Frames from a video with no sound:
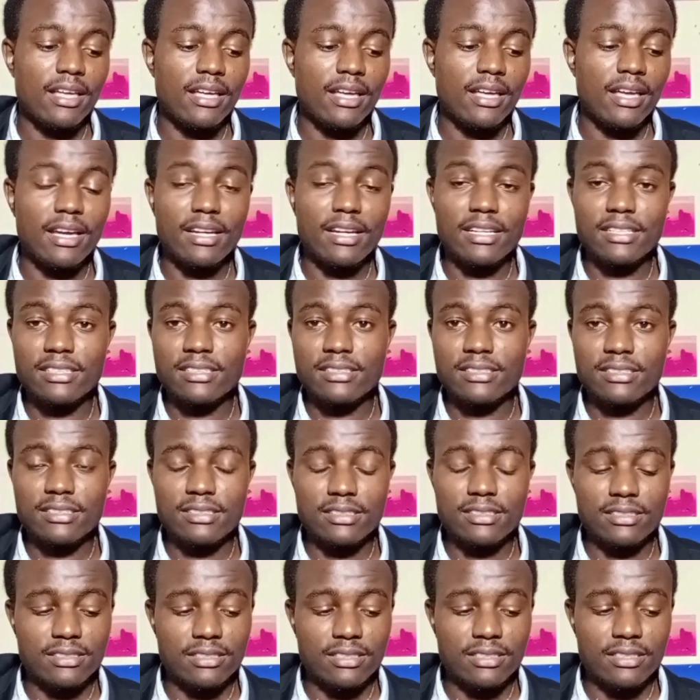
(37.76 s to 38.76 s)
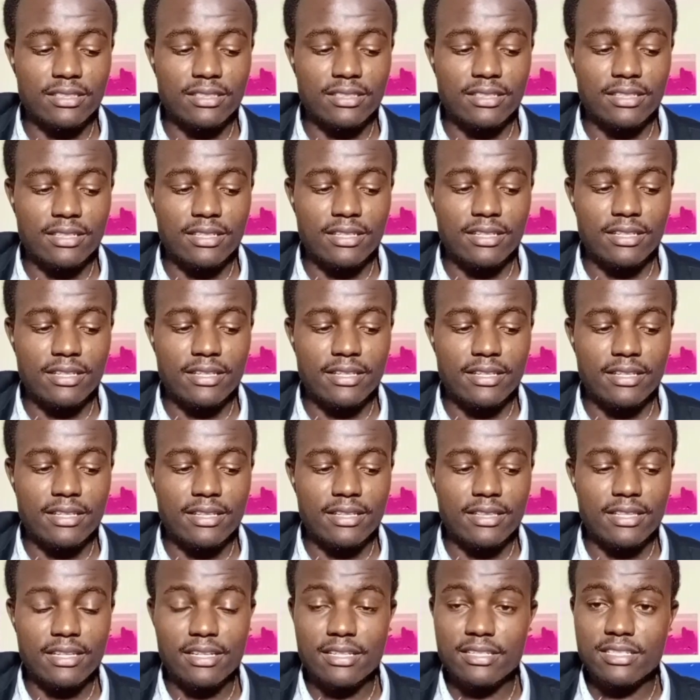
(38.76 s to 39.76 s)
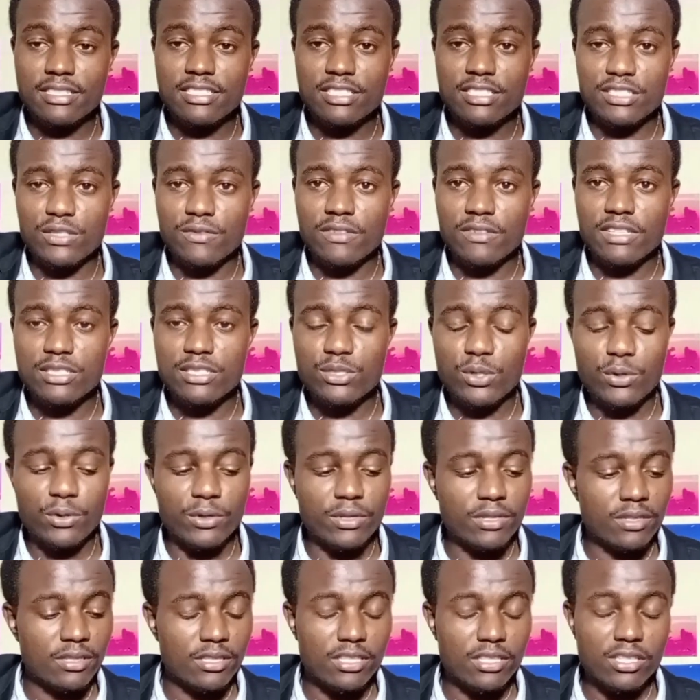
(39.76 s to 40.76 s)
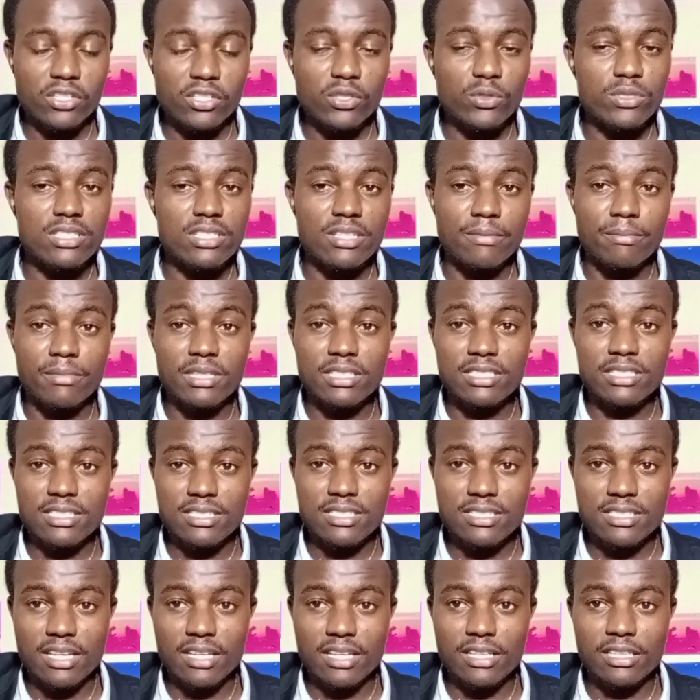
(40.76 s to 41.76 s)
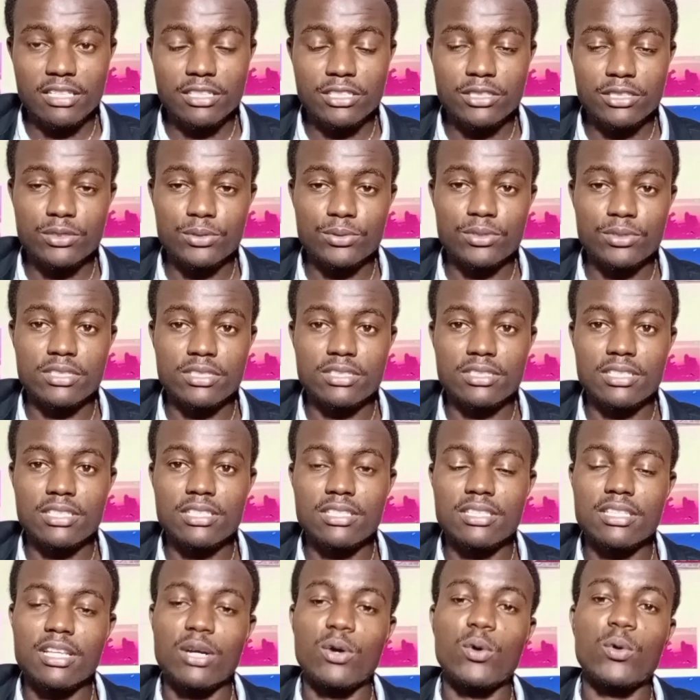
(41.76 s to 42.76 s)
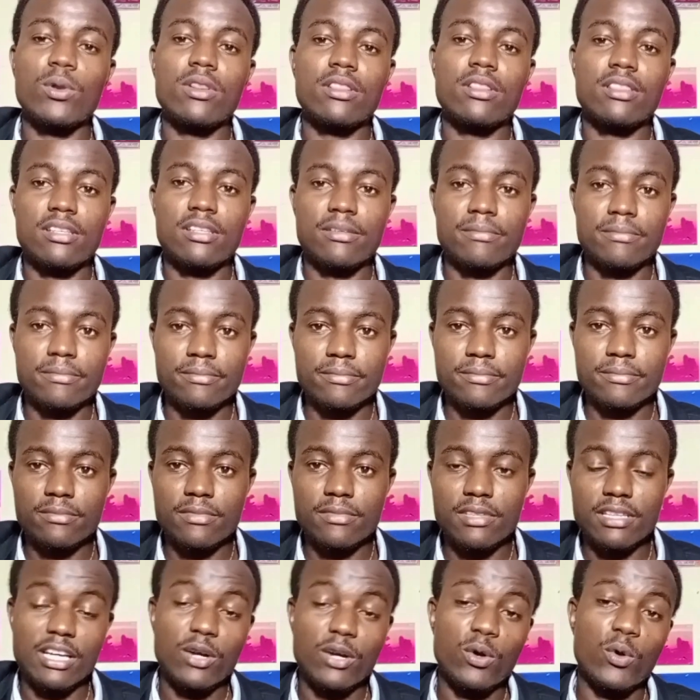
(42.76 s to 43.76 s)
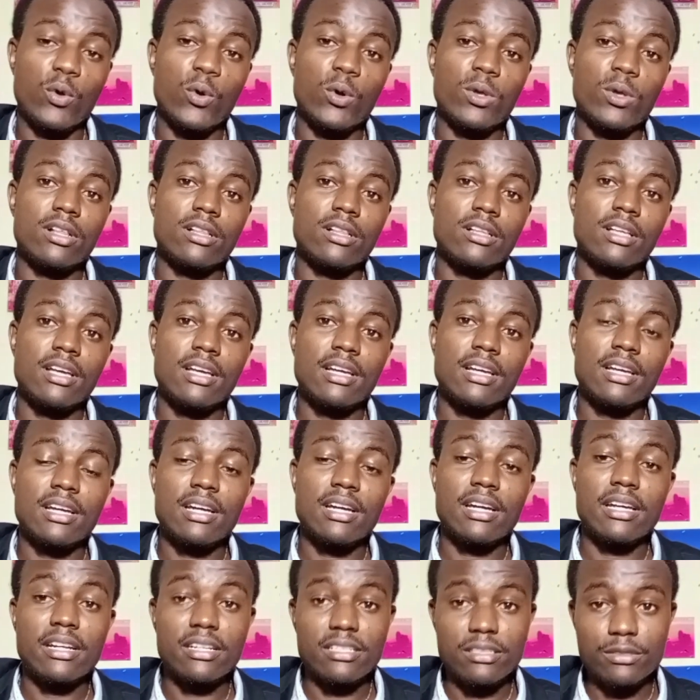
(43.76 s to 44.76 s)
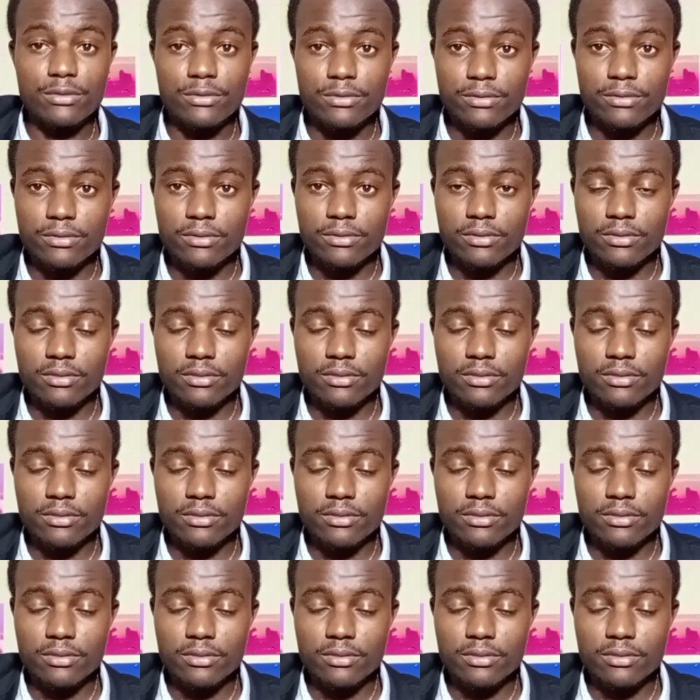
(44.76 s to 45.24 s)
And the creators of the song used the major scale to create the whole theme, the whole riff.